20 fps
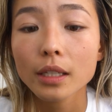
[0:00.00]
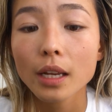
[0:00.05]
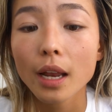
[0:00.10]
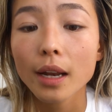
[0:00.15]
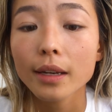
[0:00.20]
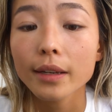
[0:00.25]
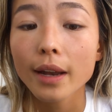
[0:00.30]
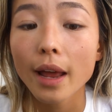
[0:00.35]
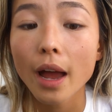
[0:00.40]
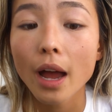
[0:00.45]

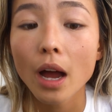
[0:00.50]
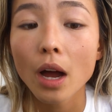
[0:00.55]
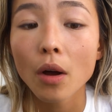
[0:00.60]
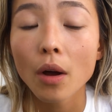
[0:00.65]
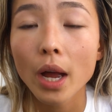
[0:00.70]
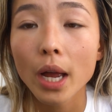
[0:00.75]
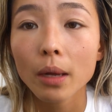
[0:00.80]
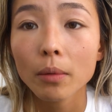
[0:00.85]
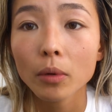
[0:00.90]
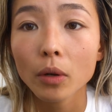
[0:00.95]
Now
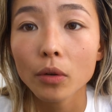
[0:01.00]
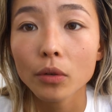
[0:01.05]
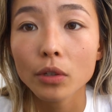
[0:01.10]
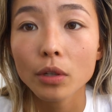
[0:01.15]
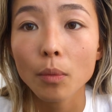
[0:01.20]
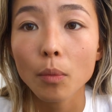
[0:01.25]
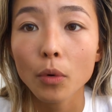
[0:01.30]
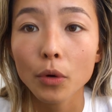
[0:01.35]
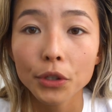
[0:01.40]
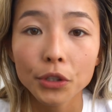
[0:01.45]
I am going to
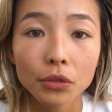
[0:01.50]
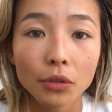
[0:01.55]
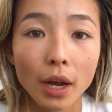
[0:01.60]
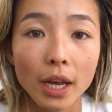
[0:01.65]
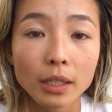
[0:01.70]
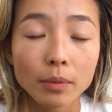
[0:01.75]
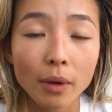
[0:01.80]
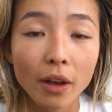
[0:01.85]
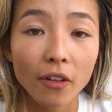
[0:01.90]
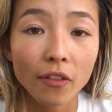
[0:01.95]
moisturize
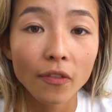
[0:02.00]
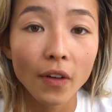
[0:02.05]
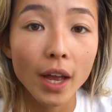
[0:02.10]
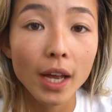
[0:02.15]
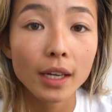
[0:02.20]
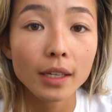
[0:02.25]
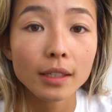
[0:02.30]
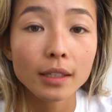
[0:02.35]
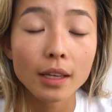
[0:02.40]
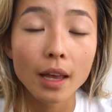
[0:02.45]
my face